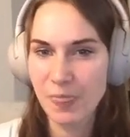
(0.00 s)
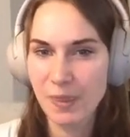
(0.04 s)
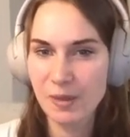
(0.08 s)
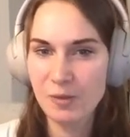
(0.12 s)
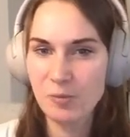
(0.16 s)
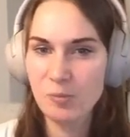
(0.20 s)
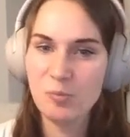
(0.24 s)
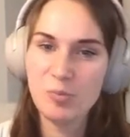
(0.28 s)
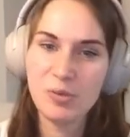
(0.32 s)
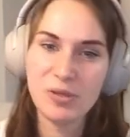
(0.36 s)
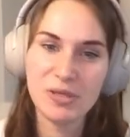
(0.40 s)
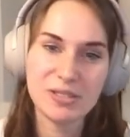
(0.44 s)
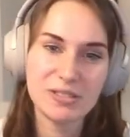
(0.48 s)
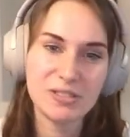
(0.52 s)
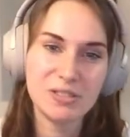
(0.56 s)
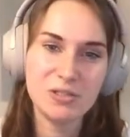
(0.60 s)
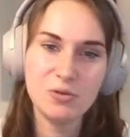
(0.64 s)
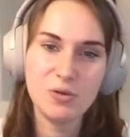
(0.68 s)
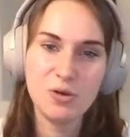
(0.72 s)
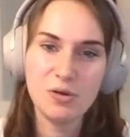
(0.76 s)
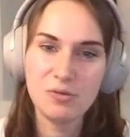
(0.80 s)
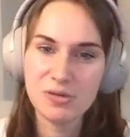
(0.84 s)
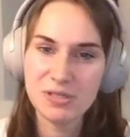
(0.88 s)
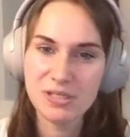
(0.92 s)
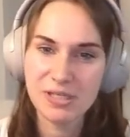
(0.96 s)
because you
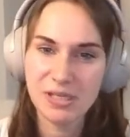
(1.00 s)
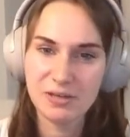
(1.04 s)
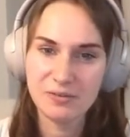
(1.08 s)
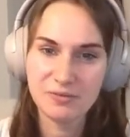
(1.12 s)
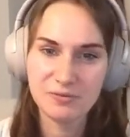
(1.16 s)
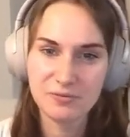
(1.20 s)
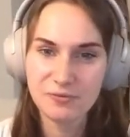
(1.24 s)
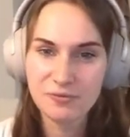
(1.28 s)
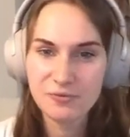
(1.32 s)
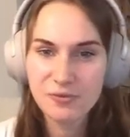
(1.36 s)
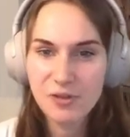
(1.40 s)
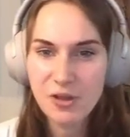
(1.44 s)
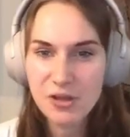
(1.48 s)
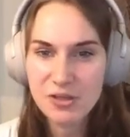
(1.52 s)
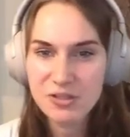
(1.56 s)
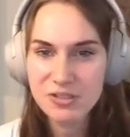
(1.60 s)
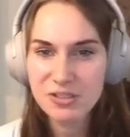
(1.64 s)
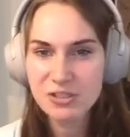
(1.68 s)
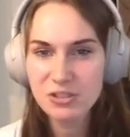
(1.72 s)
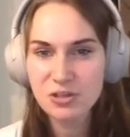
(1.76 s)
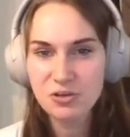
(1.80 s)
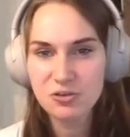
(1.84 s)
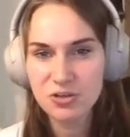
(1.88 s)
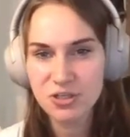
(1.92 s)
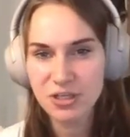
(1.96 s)
always have flaws in
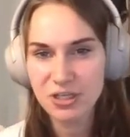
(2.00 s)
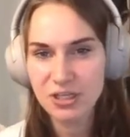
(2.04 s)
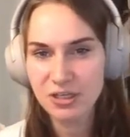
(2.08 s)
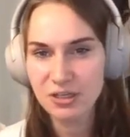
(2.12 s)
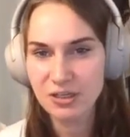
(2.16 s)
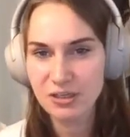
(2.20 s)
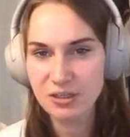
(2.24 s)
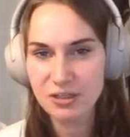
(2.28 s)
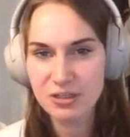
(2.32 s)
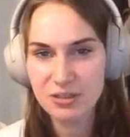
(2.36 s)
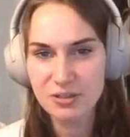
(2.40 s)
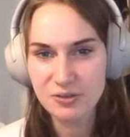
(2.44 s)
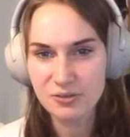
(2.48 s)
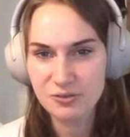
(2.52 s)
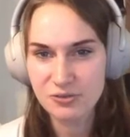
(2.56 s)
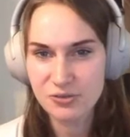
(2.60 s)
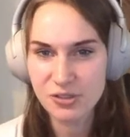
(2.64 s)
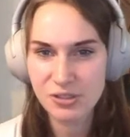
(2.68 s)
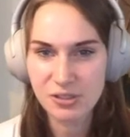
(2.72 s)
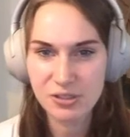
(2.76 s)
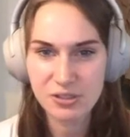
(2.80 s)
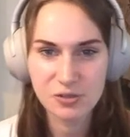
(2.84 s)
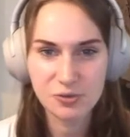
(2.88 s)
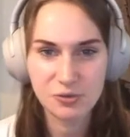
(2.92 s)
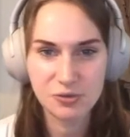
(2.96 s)
your data, and there's
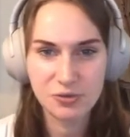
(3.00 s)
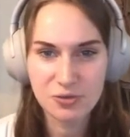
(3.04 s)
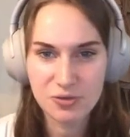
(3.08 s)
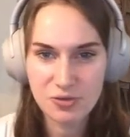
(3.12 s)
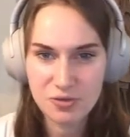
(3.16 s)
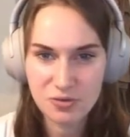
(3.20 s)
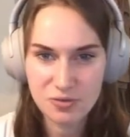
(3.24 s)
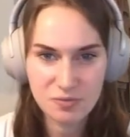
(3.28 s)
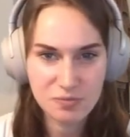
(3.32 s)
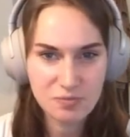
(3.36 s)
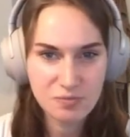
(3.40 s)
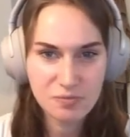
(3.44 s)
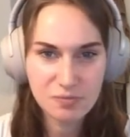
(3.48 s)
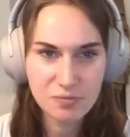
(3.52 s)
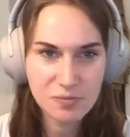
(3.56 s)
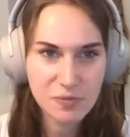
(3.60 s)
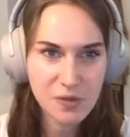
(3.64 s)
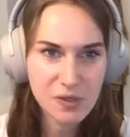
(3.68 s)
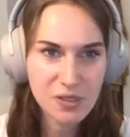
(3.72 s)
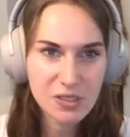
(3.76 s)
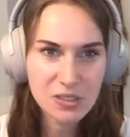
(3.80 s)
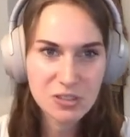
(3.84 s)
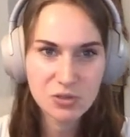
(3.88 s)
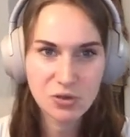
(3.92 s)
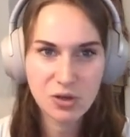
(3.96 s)
like certain
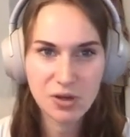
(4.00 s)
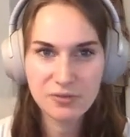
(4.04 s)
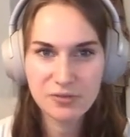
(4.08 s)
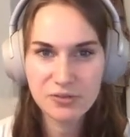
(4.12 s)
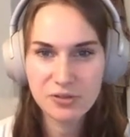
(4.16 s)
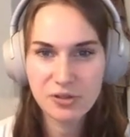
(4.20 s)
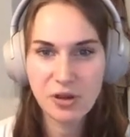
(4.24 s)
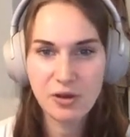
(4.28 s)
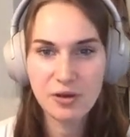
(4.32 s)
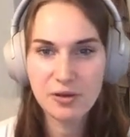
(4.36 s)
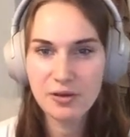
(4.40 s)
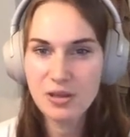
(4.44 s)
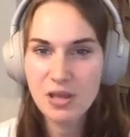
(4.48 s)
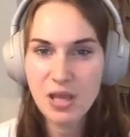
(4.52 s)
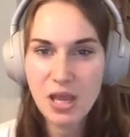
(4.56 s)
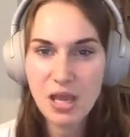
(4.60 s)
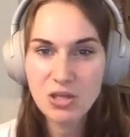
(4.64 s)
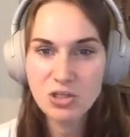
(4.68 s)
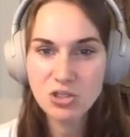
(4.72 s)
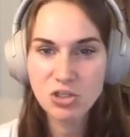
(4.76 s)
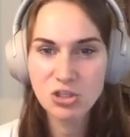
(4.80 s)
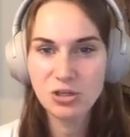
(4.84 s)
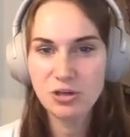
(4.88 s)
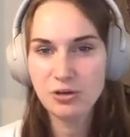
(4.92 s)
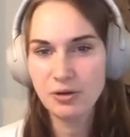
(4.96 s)
things you have to
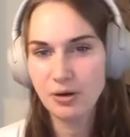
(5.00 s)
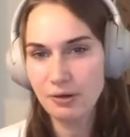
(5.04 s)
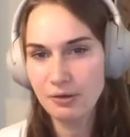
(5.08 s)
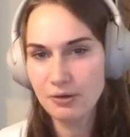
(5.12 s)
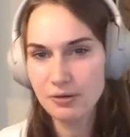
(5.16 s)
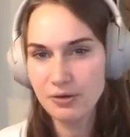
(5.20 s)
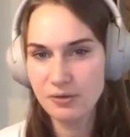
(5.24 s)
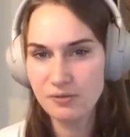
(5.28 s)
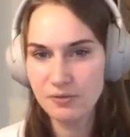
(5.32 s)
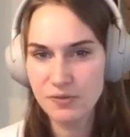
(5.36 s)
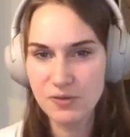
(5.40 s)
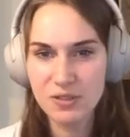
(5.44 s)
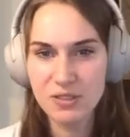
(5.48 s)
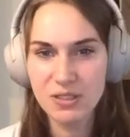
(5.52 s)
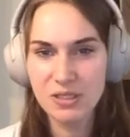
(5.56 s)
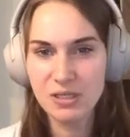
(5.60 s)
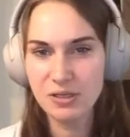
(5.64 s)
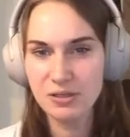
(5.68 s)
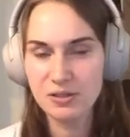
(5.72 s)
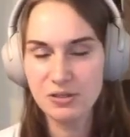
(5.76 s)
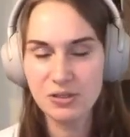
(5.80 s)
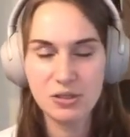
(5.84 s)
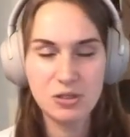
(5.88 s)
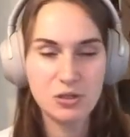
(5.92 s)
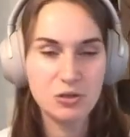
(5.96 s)
engineer out of the data
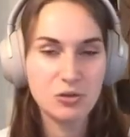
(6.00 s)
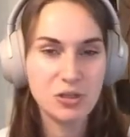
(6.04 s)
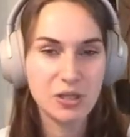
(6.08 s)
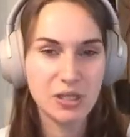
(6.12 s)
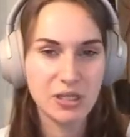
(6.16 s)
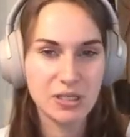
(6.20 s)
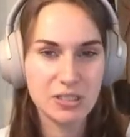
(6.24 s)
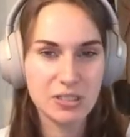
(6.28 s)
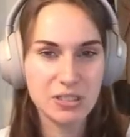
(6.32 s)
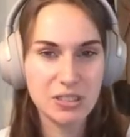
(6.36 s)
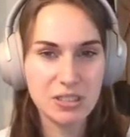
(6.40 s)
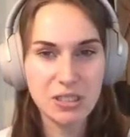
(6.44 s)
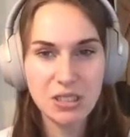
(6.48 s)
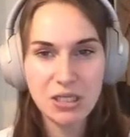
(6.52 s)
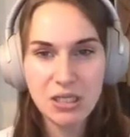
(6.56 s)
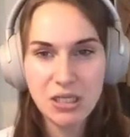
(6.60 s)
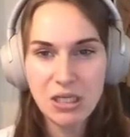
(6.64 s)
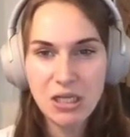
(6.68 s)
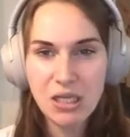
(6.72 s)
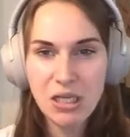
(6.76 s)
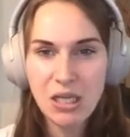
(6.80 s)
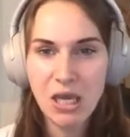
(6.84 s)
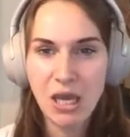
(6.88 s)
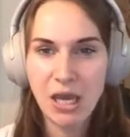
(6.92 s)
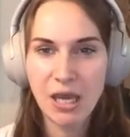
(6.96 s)
that you collected.
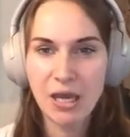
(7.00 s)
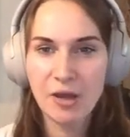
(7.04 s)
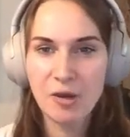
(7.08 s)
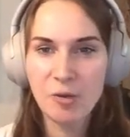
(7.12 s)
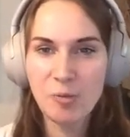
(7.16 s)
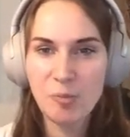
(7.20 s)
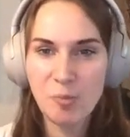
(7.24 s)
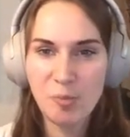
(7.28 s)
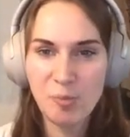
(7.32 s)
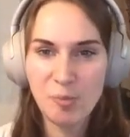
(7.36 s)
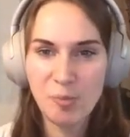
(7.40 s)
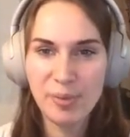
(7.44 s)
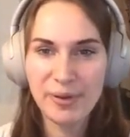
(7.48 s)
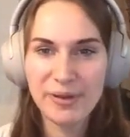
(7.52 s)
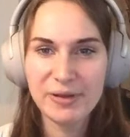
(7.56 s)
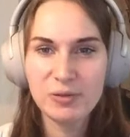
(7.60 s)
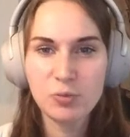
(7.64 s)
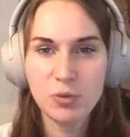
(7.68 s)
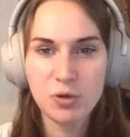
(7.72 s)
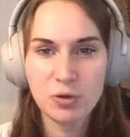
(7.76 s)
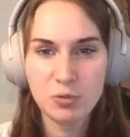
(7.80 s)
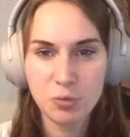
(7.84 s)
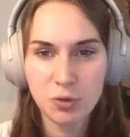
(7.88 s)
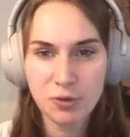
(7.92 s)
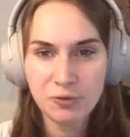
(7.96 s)
But
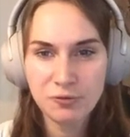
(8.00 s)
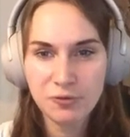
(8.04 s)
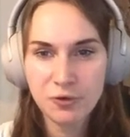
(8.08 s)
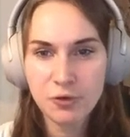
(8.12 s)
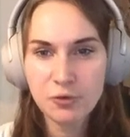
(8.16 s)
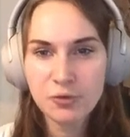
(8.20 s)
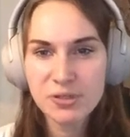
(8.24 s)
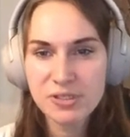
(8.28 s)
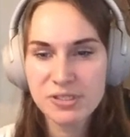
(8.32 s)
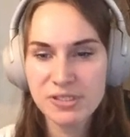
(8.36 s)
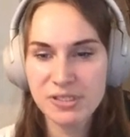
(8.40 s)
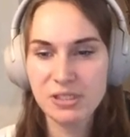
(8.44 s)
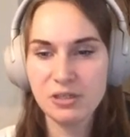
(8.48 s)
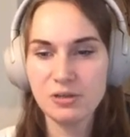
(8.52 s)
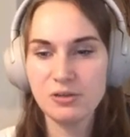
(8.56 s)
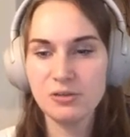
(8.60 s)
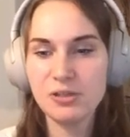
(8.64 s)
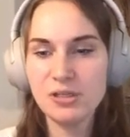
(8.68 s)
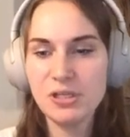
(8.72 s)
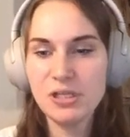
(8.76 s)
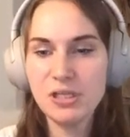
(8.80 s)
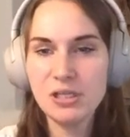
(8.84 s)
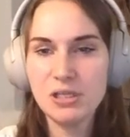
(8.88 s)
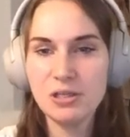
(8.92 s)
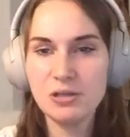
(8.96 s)
what we're focusing on
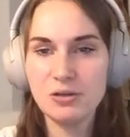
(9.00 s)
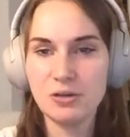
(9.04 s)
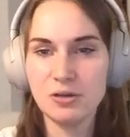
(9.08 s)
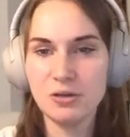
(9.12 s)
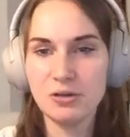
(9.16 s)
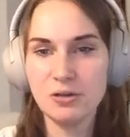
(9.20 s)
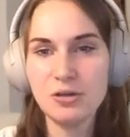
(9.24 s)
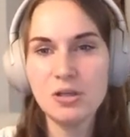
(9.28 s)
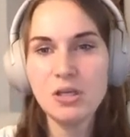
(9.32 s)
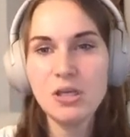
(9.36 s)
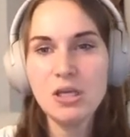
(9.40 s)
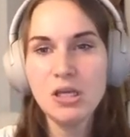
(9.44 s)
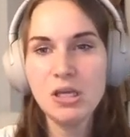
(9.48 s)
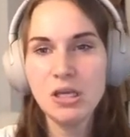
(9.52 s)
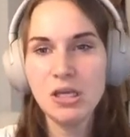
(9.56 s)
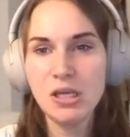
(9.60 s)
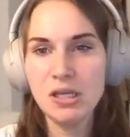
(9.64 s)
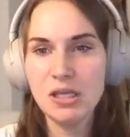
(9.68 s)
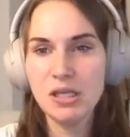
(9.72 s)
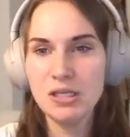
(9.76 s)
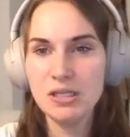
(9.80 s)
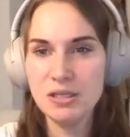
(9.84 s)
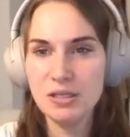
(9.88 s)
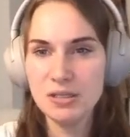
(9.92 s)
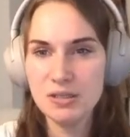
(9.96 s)
here
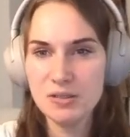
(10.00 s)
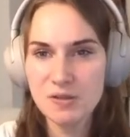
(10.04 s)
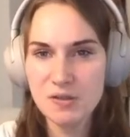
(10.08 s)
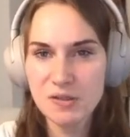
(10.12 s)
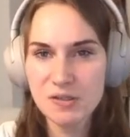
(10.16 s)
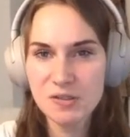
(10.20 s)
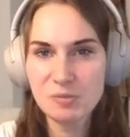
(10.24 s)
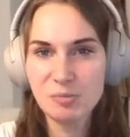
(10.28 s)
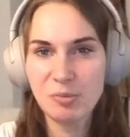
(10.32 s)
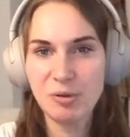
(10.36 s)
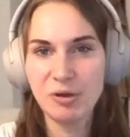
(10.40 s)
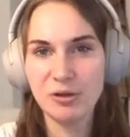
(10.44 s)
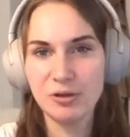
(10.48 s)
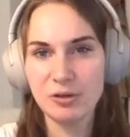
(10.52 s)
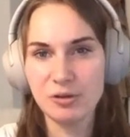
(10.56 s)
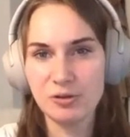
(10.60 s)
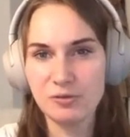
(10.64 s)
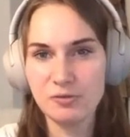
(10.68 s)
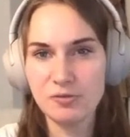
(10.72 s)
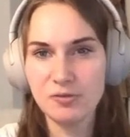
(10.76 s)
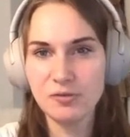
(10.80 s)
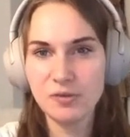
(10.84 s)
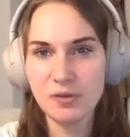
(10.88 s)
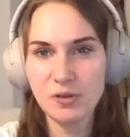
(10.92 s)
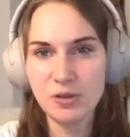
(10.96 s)
in this part of
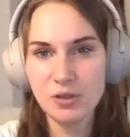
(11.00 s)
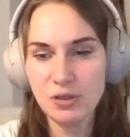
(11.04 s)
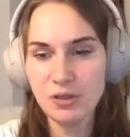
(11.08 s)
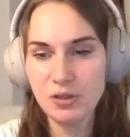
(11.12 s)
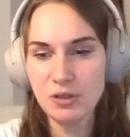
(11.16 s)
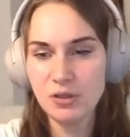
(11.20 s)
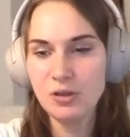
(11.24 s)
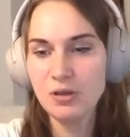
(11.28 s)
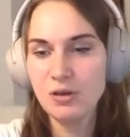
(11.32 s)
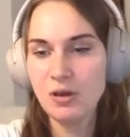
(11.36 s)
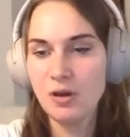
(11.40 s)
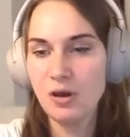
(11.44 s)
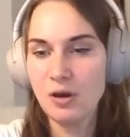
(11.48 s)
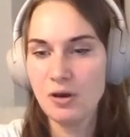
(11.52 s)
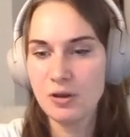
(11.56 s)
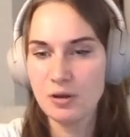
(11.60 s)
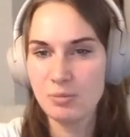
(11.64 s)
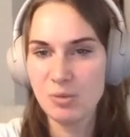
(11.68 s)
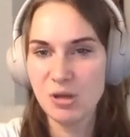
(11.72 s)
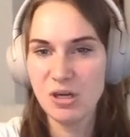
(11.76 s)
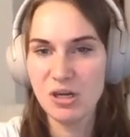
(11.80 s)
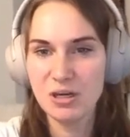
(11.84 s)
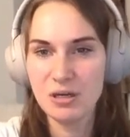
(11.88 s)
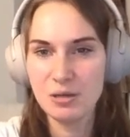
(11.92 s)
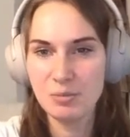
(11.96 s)

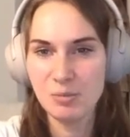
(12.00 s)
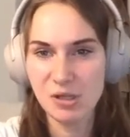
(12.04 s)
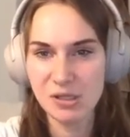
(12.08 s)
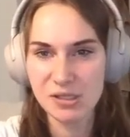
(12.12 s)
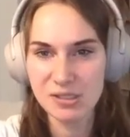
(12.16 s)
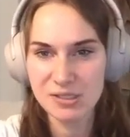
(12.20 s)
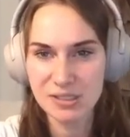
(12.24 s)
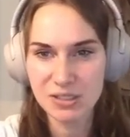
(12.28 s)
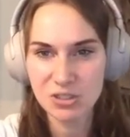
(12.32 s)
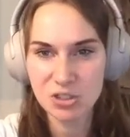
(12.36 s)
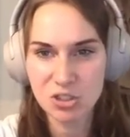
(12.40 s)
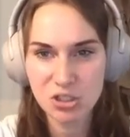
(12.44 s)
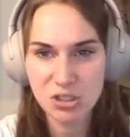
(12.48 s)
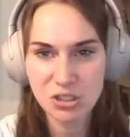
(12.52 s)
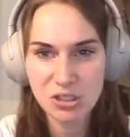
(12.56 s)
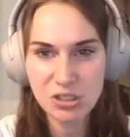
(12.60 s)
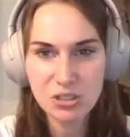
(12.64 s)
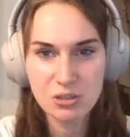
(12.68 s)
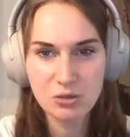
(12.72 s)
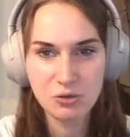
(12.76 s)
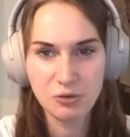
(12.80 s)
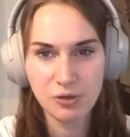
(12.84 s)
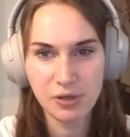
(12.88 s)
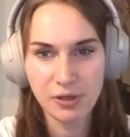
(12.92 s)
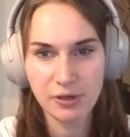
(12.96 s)
automated ML, essentially in
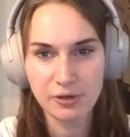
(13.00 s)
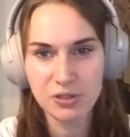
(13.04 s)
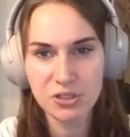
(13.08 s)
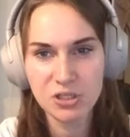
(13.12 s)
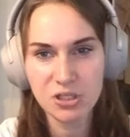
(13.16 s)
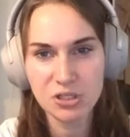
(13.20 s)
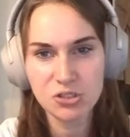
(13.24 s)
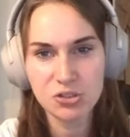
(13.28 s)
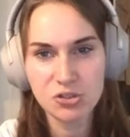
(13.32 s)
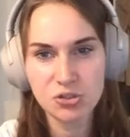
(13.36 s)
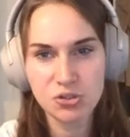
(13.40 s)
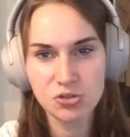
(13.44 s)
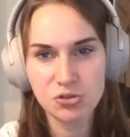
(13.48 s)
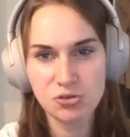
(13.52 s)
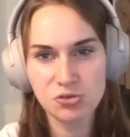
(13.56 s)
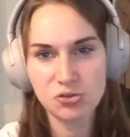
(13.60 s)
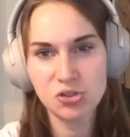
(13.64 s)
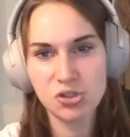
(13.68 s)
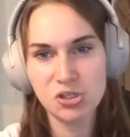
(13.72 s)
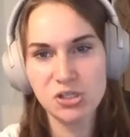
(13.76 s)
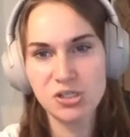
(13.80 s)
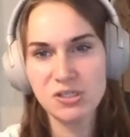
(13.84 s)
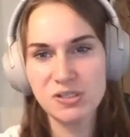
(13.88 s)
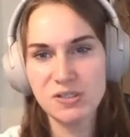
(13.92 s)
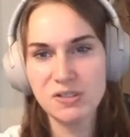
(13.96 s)
neural architecture search,
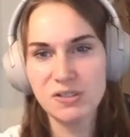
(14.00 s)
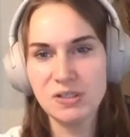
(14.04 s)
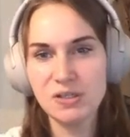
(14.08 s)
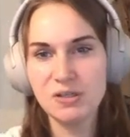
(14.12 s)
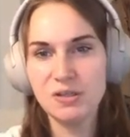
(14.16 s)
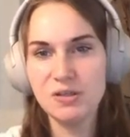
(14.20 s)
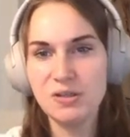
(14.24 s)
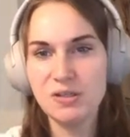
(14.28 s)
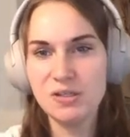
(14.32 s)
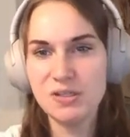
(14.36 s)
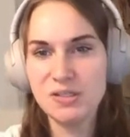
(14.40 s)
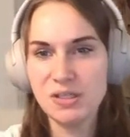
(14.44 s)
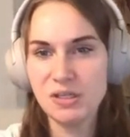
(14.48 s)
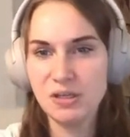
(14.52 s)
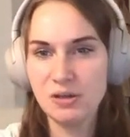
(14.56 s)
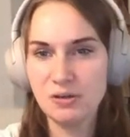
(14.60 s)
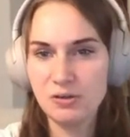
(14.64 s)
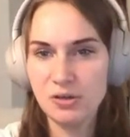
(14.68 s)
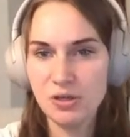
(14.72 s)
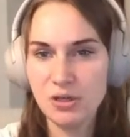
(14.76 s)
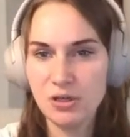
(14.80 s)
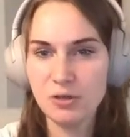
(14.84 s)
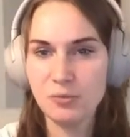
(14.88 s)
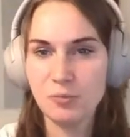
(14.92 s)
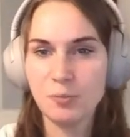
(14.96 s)
is this
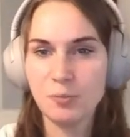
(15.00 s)
area.